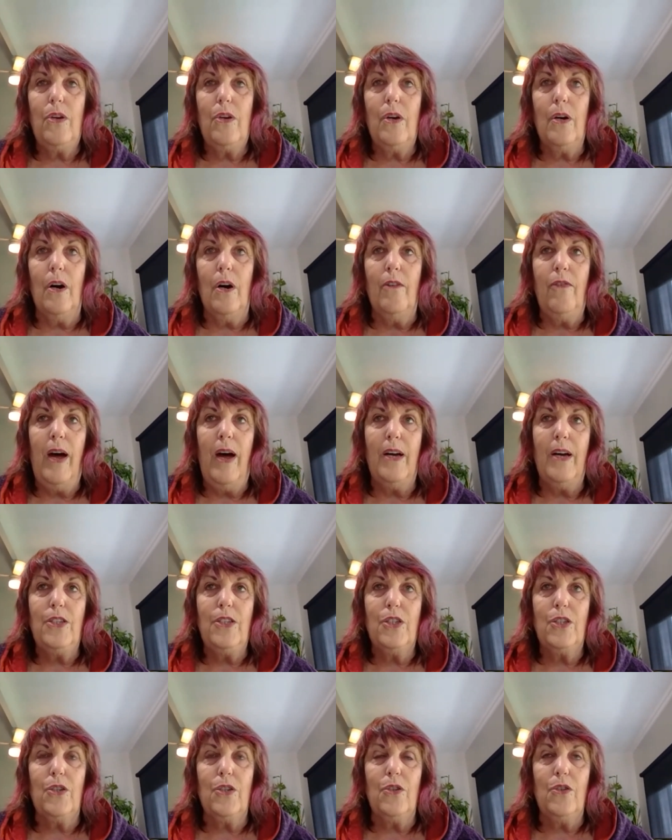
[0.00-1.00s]

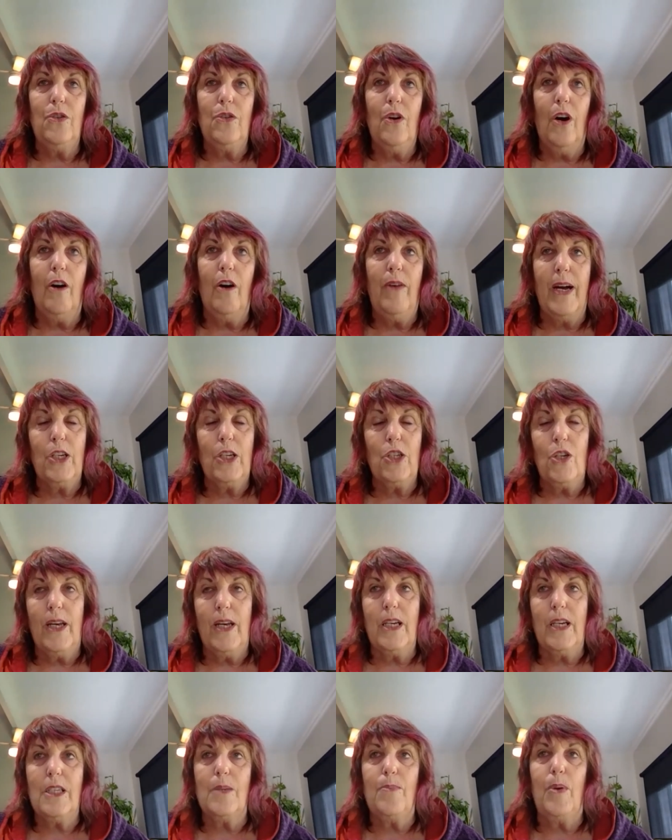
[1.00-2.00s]
I've actually
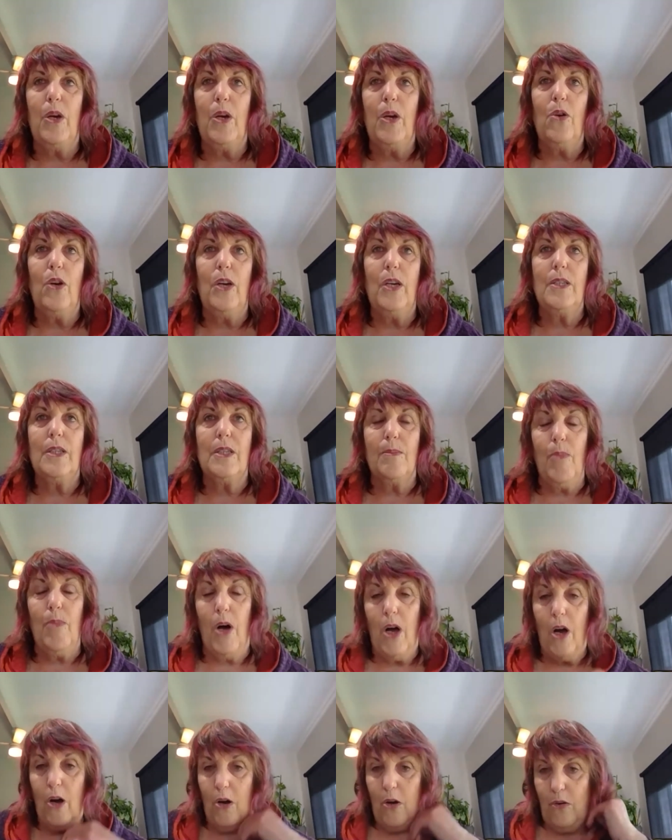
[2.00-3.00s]
experienced
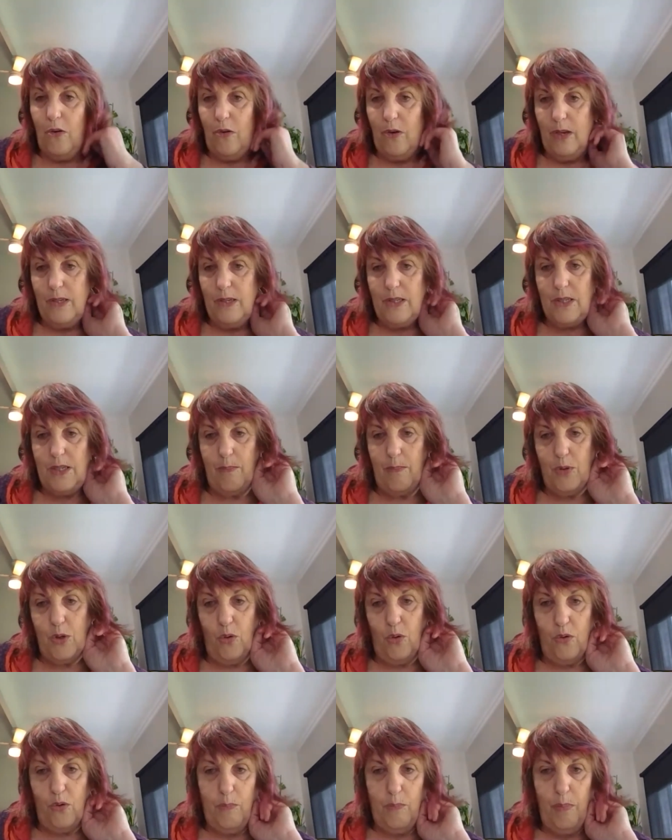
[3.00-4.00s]
my own
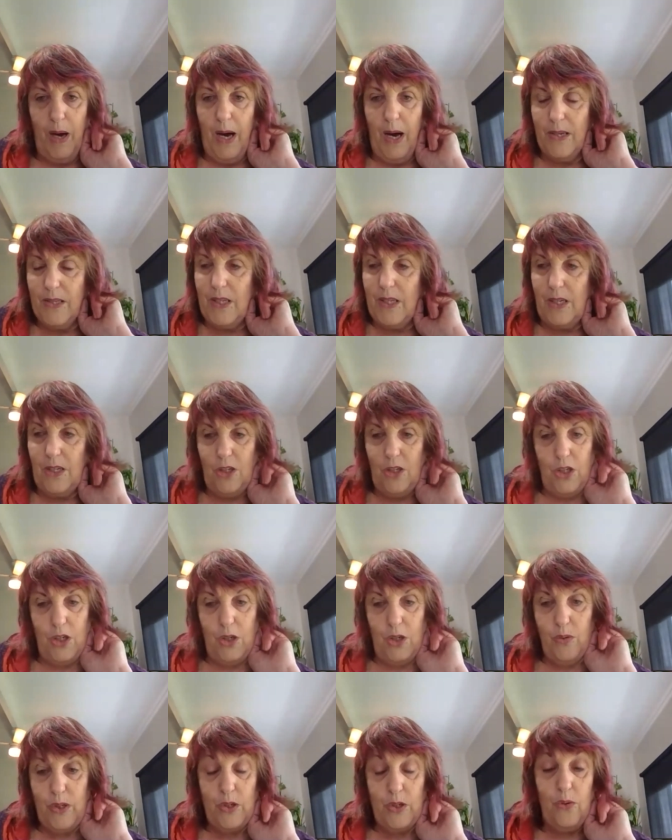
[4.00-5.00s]
stepdaughter passing, and
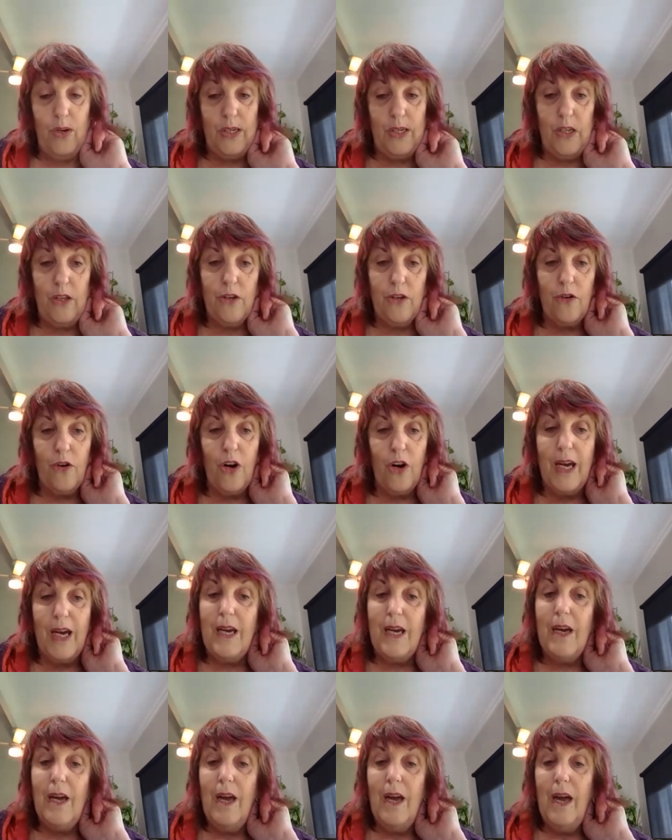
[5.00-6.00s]
she was
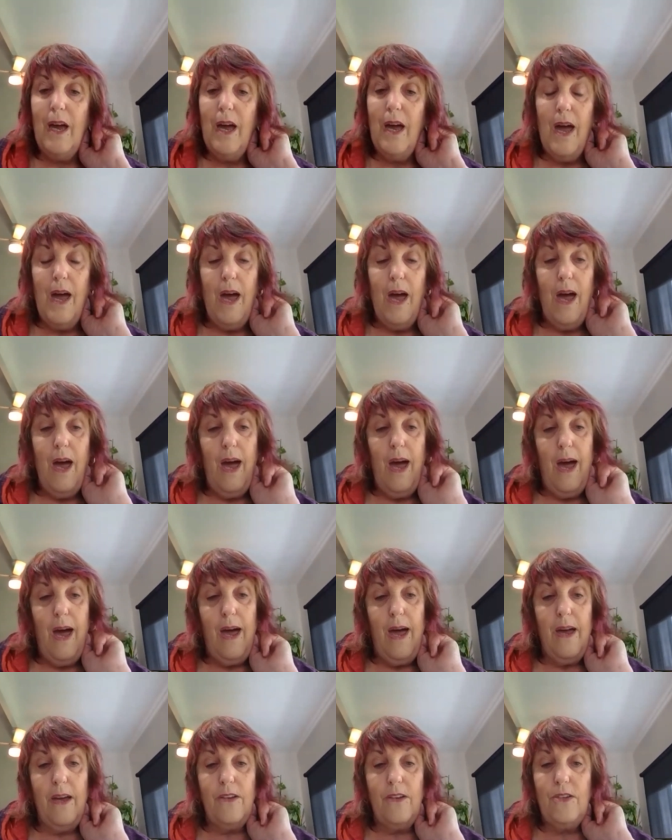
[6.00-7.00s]
23,
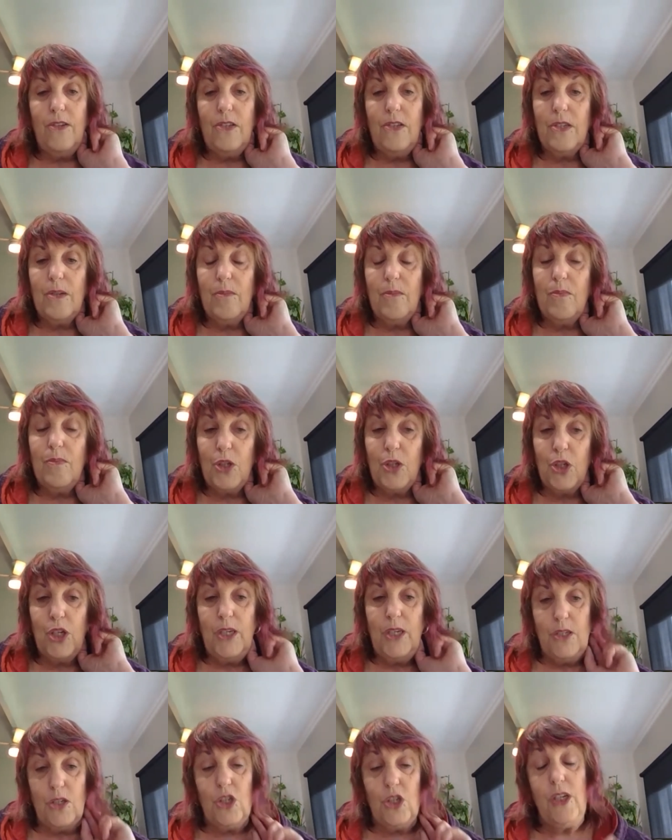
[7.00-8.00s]
but
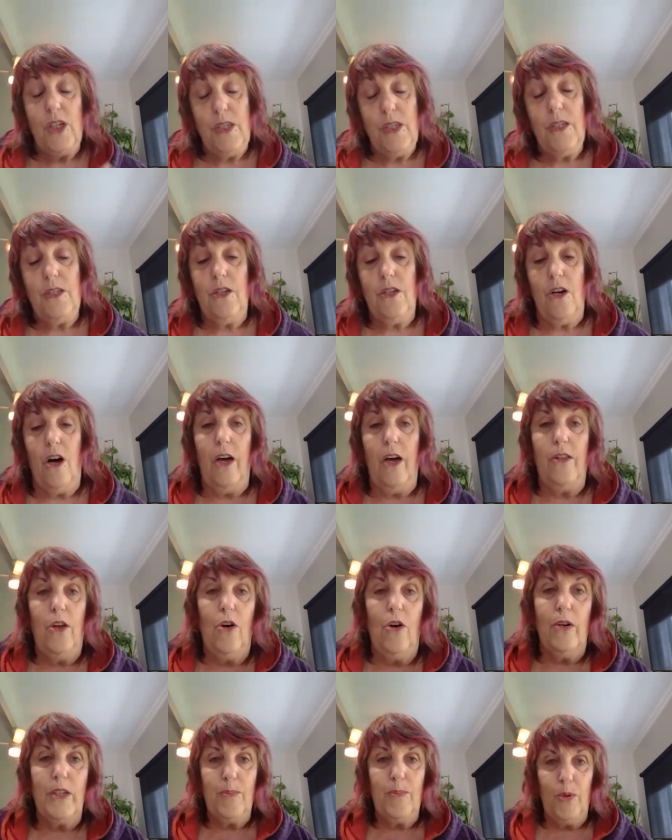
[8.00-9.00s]
she did die in the
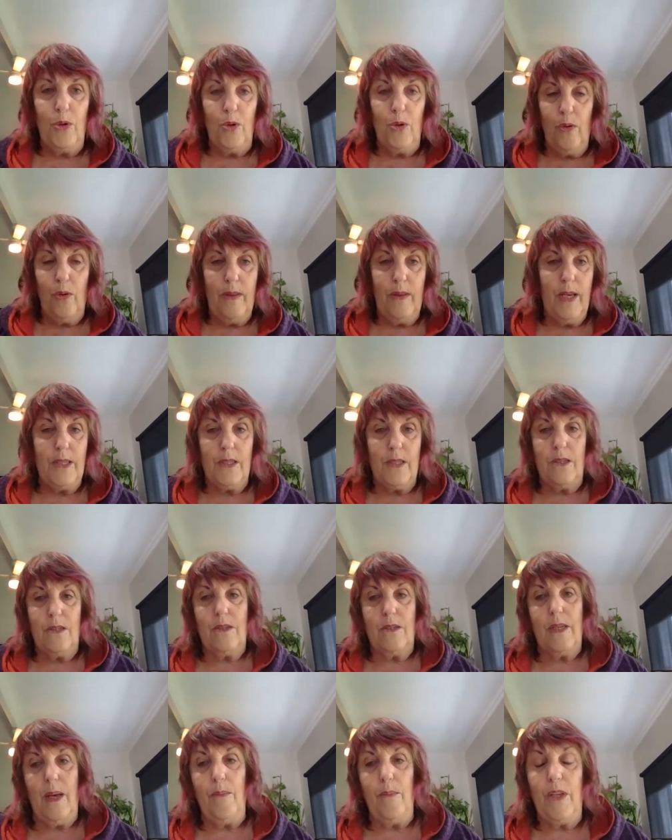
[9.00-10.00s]
hospital, and that's
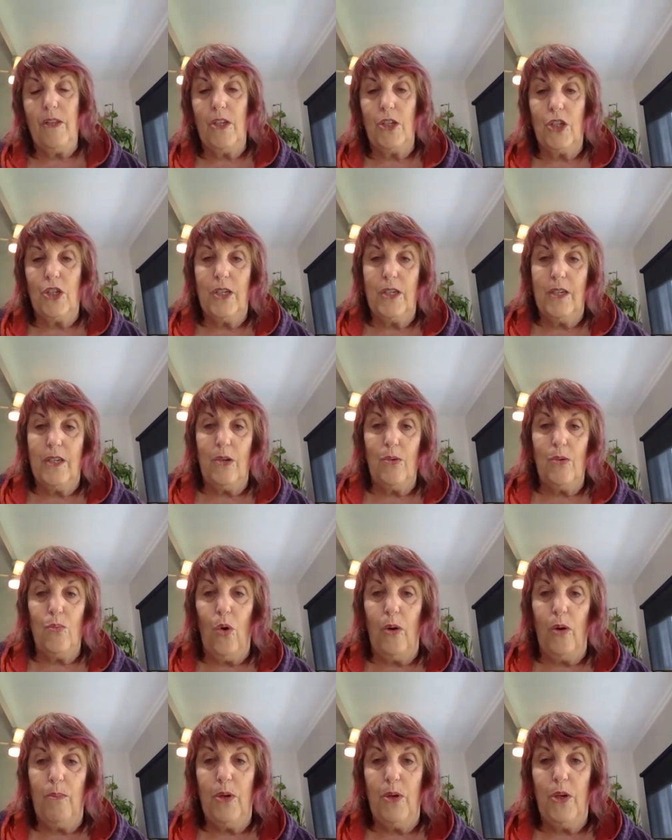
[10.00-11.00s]
something that she didn't
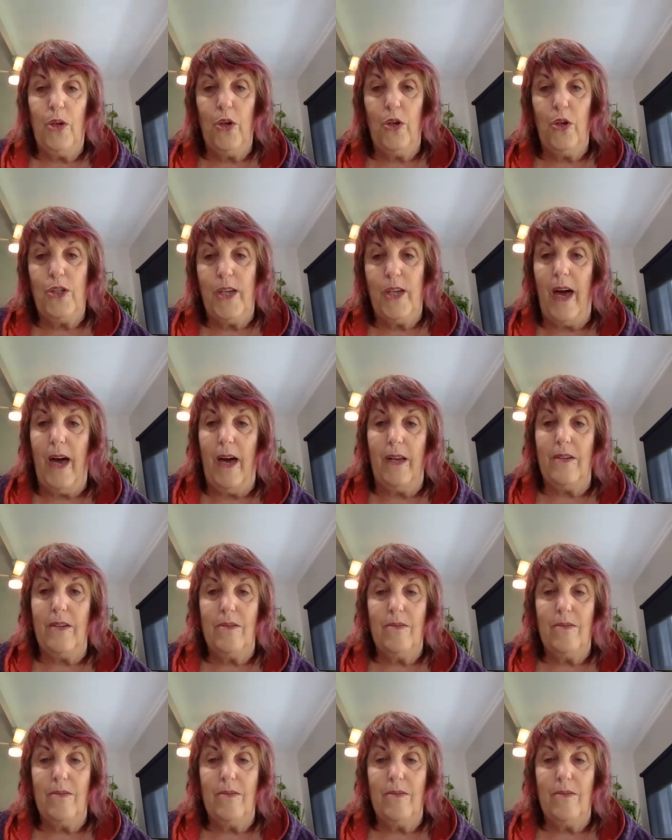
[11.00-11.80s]
want, but her dad